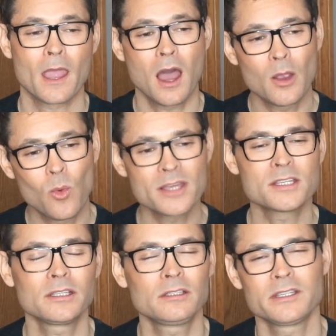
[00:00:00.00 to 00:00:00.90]
I was
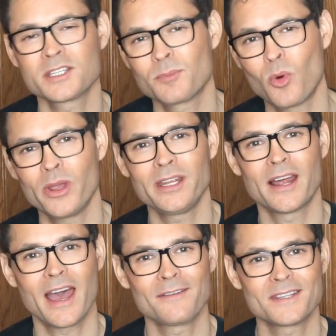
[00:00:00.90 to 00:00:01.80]
a little disappointed, I
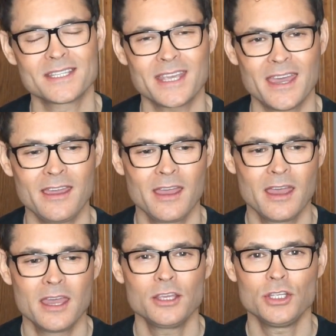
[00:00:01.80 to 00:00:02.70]
have to say.
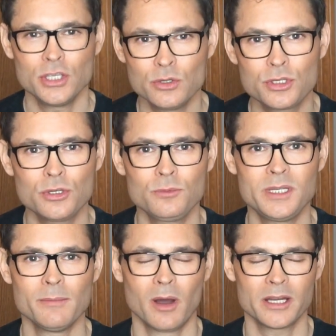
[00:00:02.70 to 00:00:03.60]
YouTube
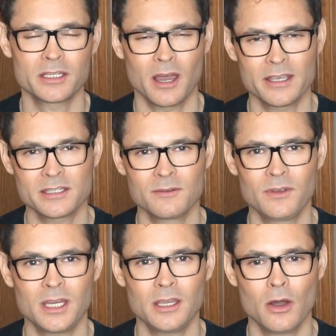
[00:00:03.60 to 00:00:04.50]
demonetized the
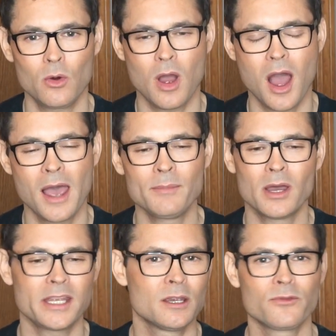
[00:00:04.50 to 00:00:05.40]
video. I'm
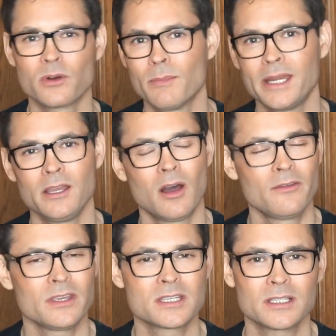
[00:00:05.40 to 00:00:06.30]
not here for money,
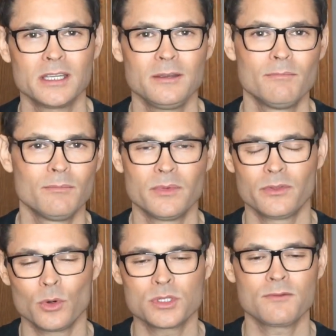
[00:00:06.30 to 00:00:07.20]
obviously.
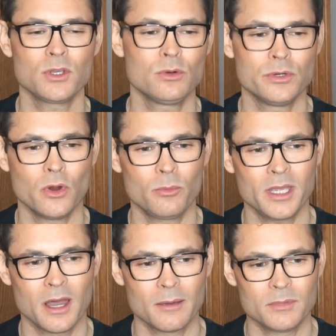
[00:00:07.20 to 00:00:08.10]
Those of you who know
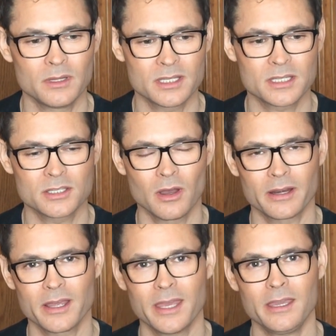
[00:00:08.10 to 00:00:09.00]
me, this is
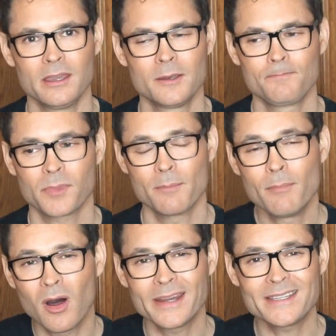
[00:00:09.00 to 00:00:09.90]
not a
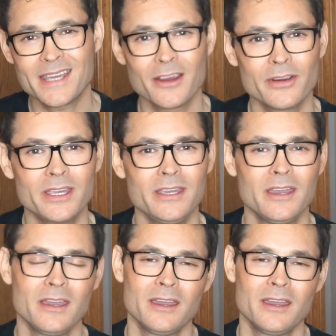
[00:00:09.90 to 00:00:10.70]
monetary